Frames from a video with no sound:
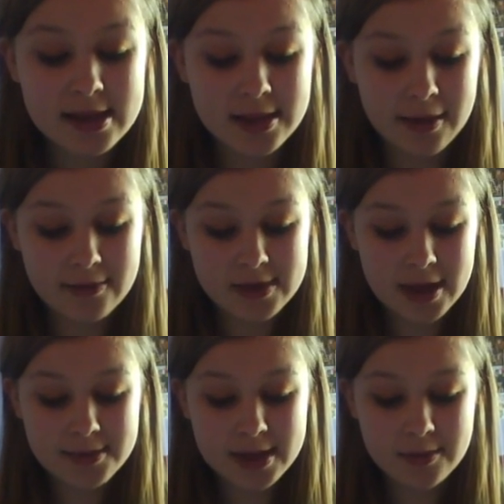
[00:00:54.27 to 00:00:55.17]
so every
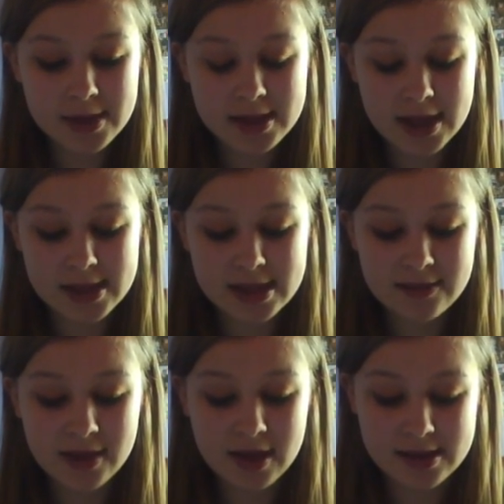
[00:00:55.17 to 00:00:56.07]
time someone searches
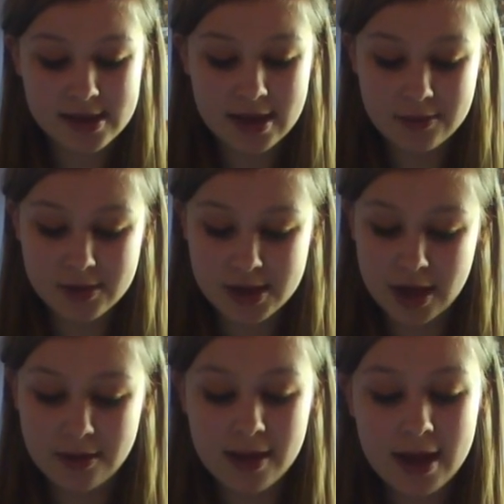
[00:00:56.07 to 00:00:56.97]
Finn Hudson it will
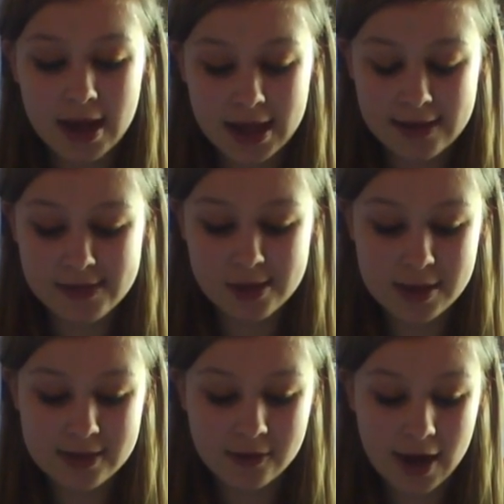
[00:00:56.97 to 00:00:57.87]
show. He gives her
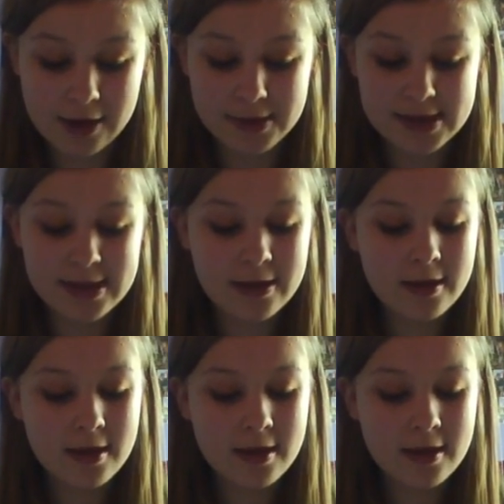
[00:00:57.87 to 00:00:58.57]
24 hours.